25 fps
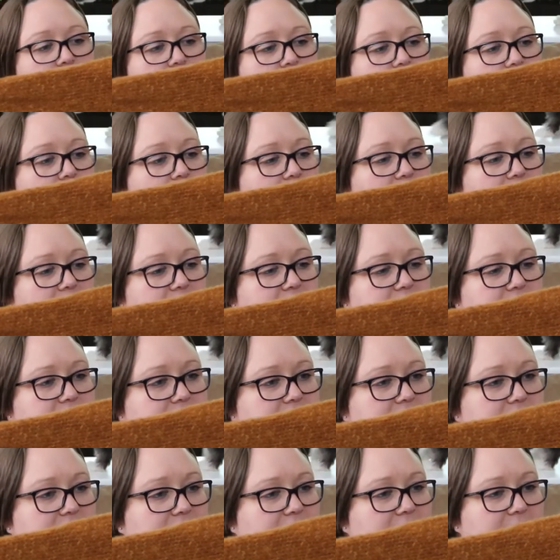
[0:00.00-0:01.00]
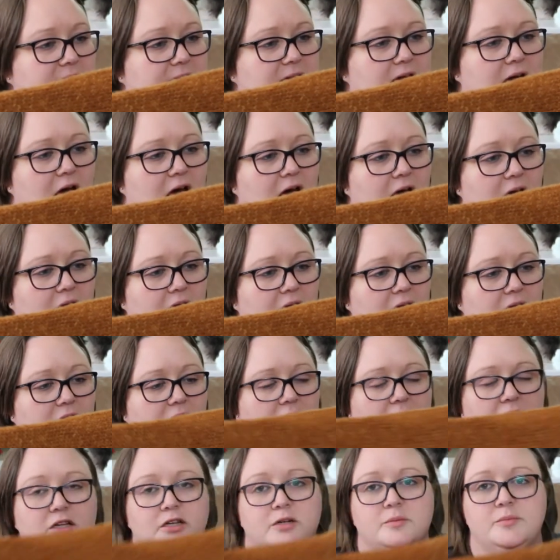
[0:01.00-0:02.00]
crazy uh,
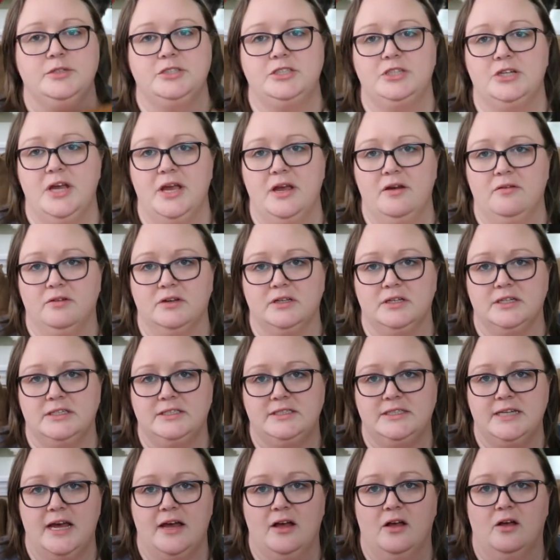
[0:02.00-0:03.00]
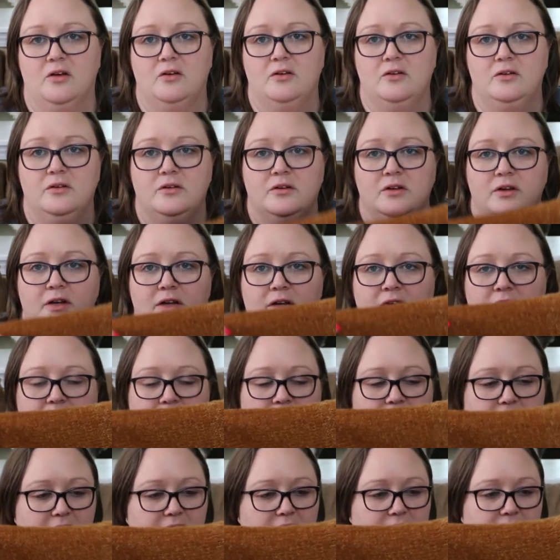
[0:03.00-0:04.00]
color, but you can't really tell
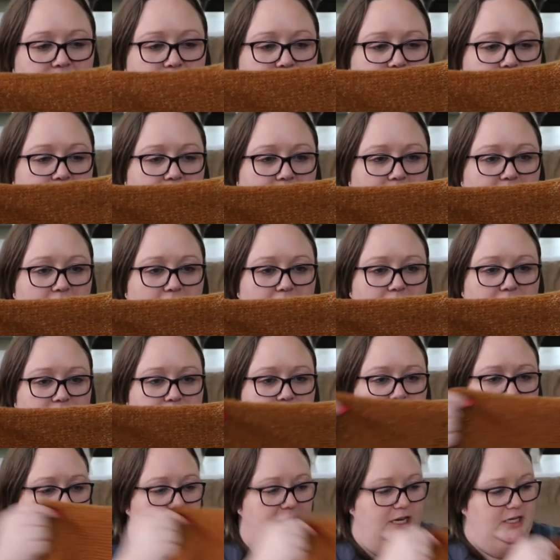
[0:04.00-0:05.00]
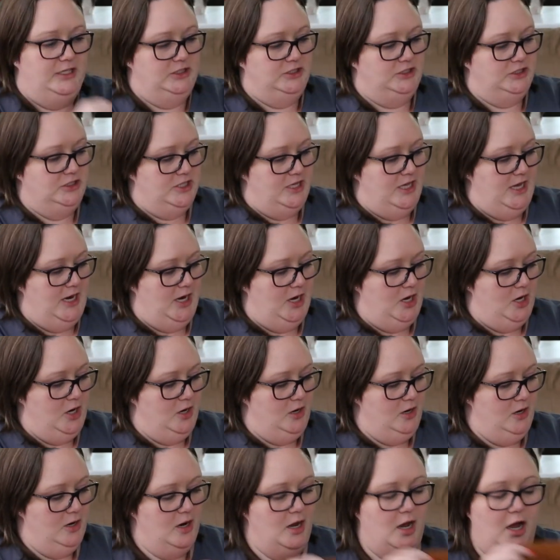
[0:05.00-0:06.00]
that color change
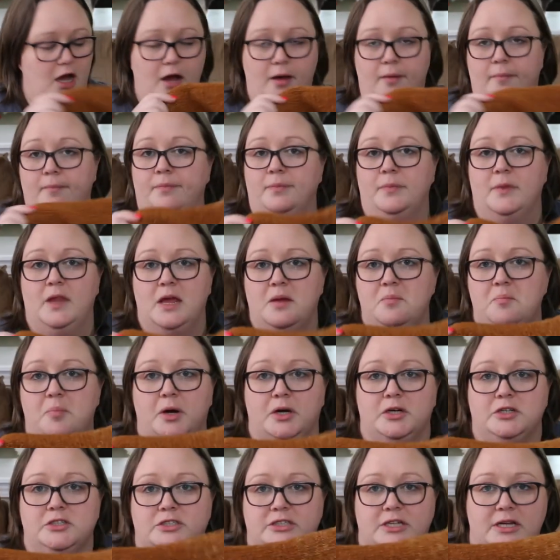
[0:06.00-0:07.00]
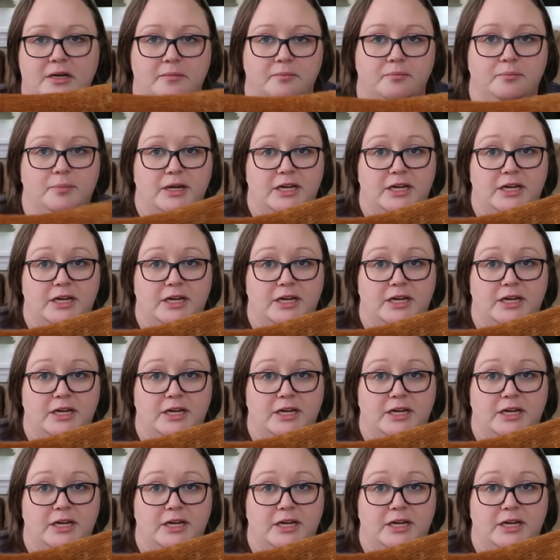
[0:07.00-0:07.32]
there um, in person.